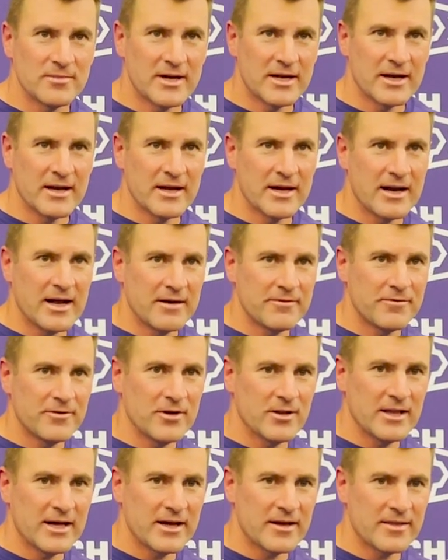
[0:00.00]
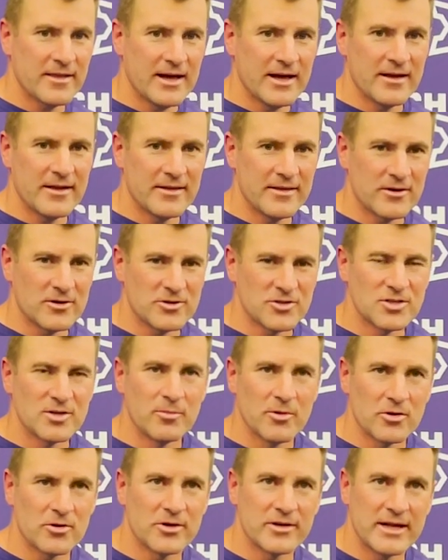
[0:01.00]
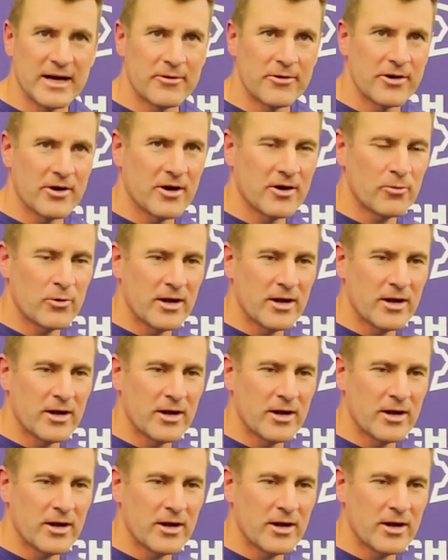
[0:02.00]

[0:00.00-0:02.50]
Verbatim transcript: and and I feel like that they're similar in that regard.